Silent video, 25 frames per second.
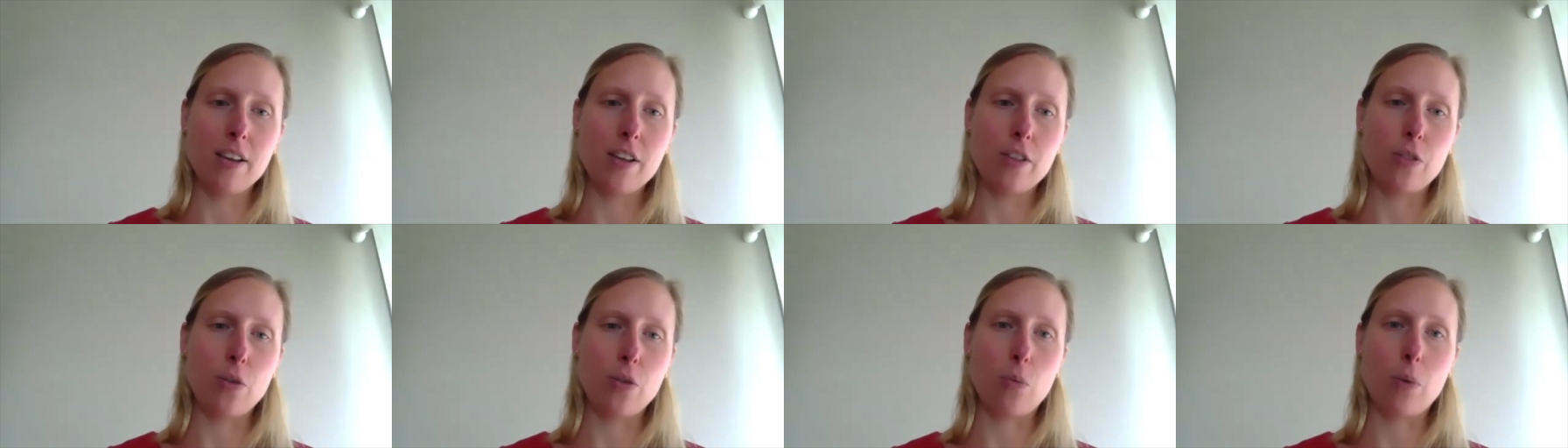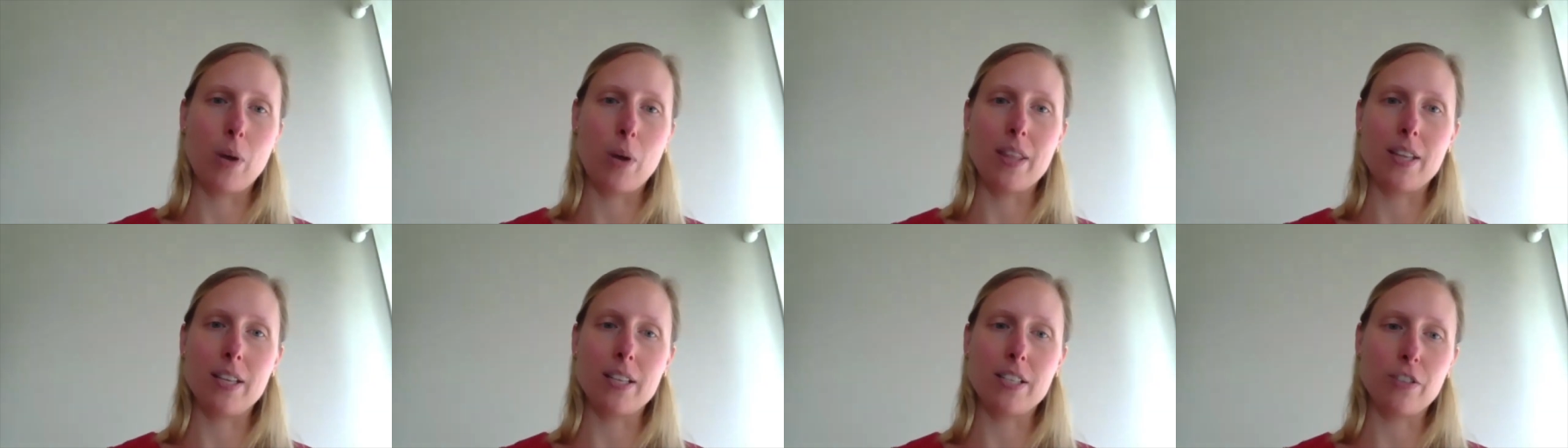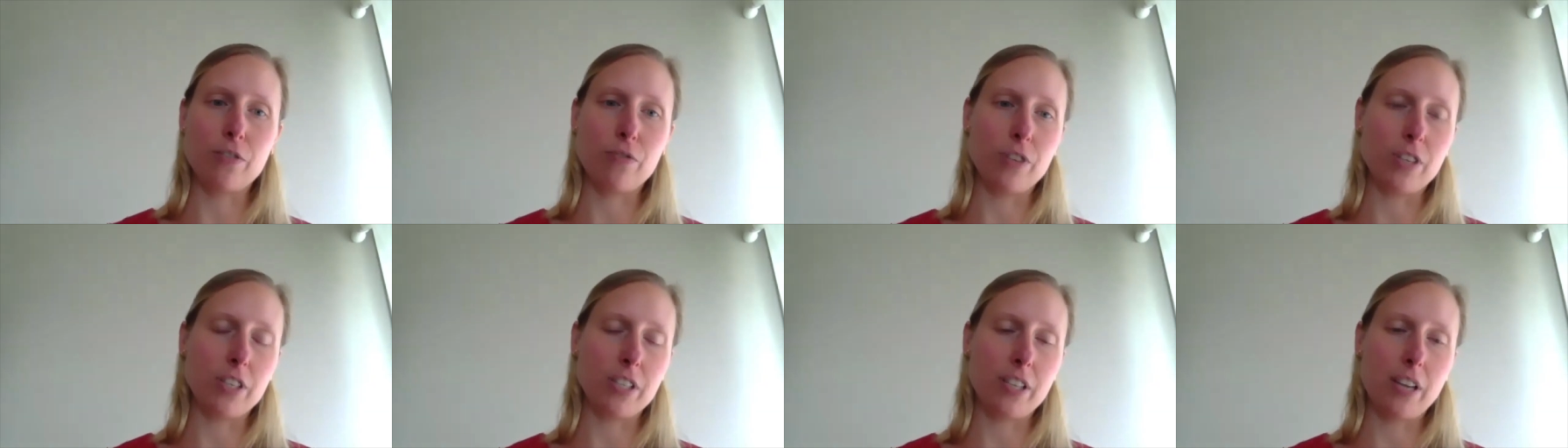the way that
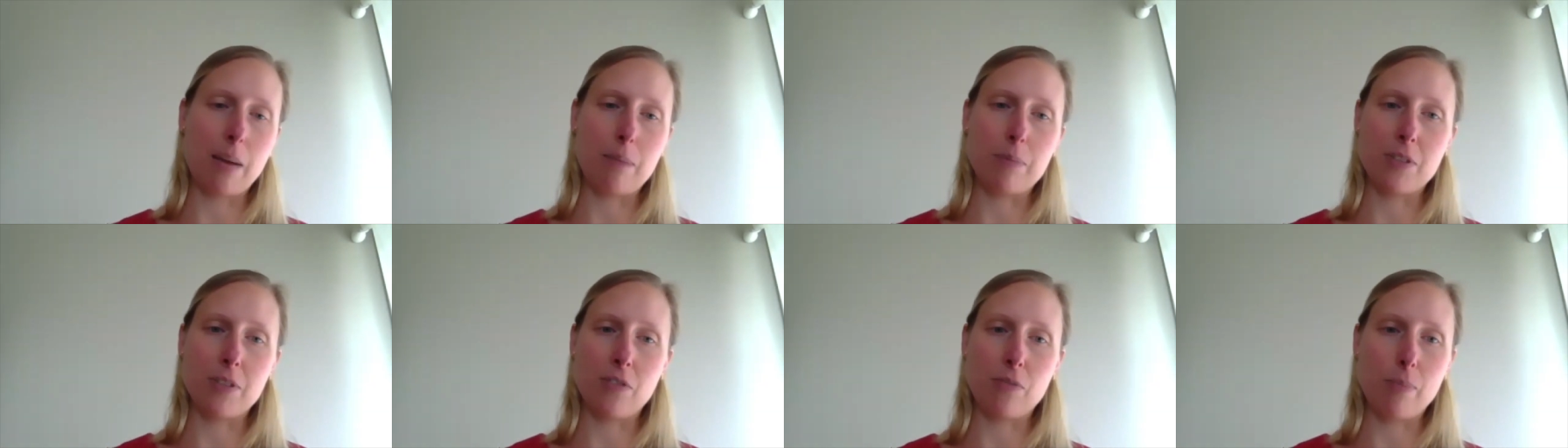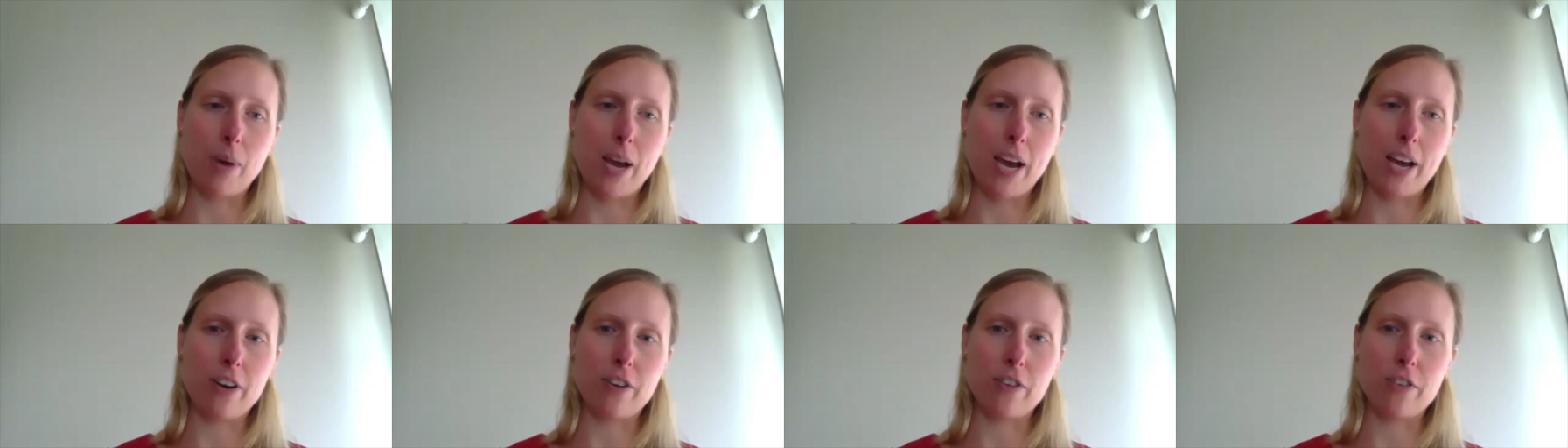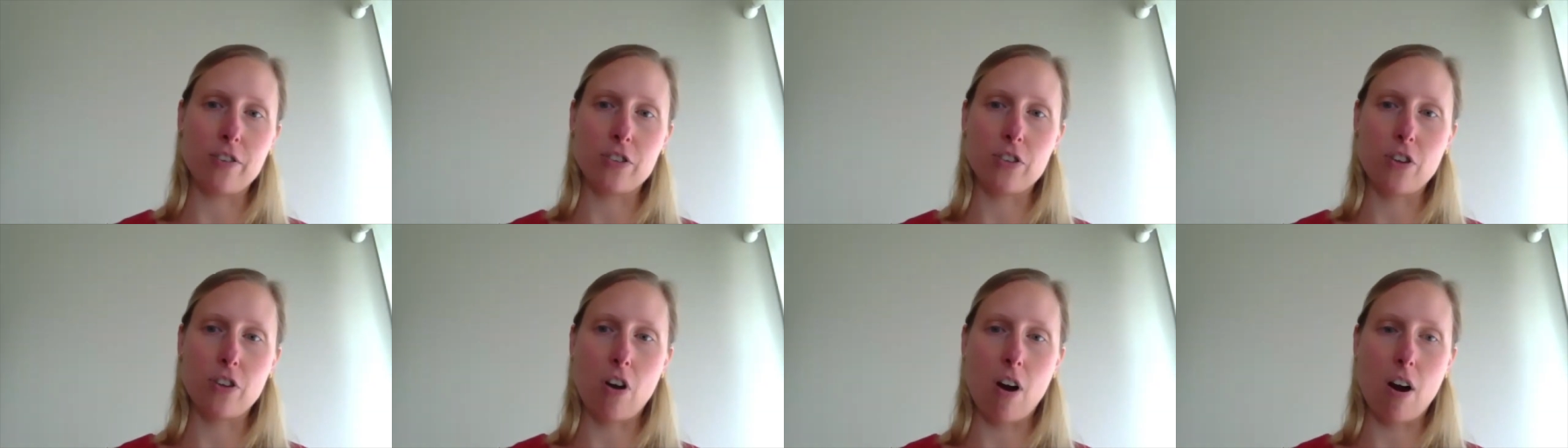different types of
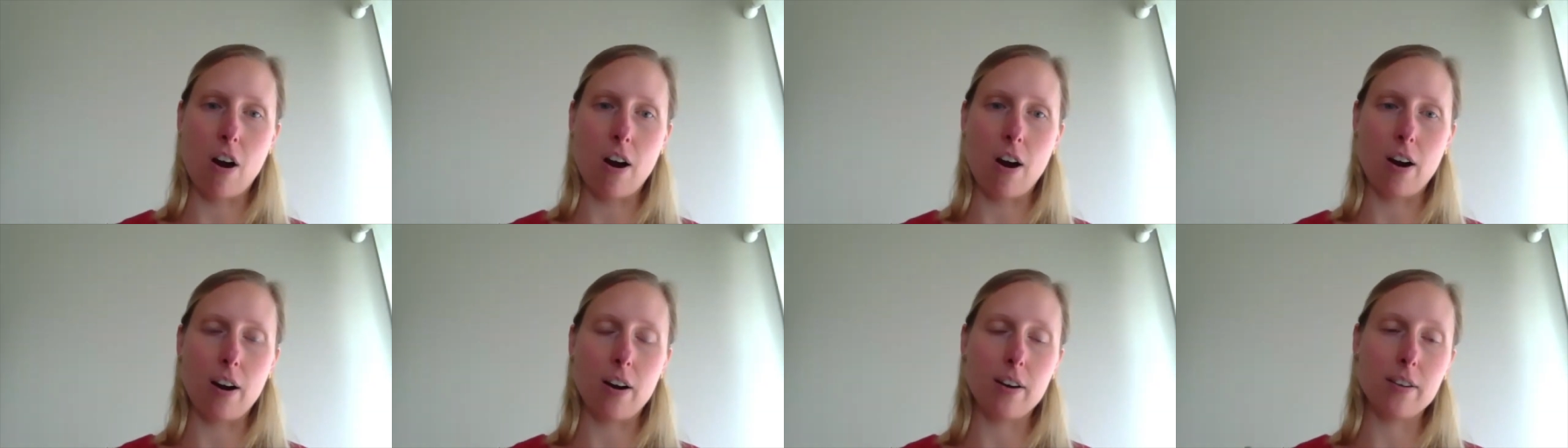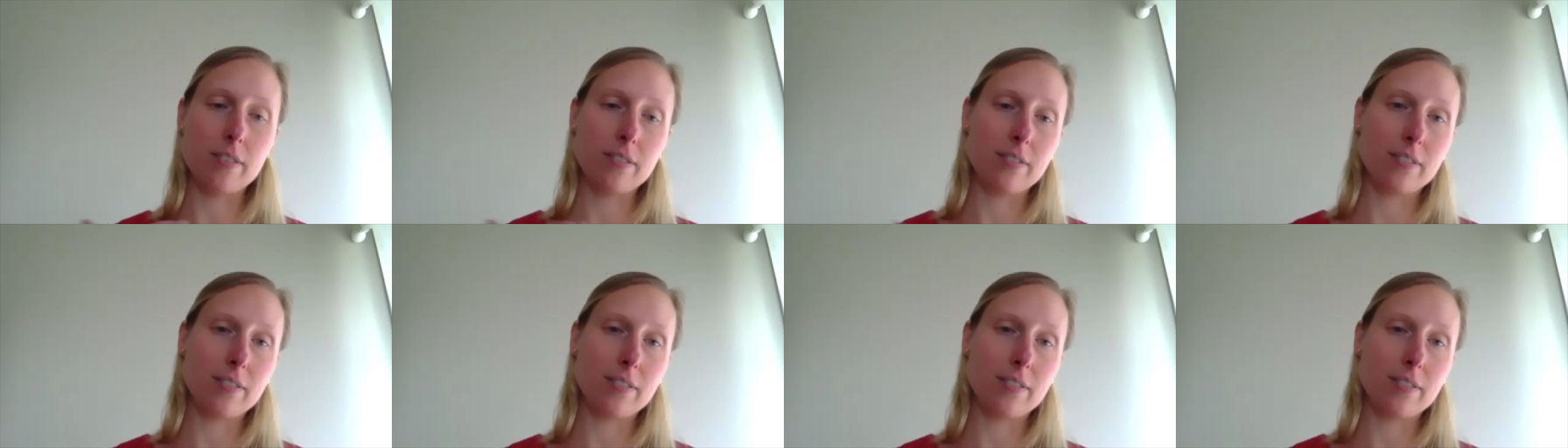matters are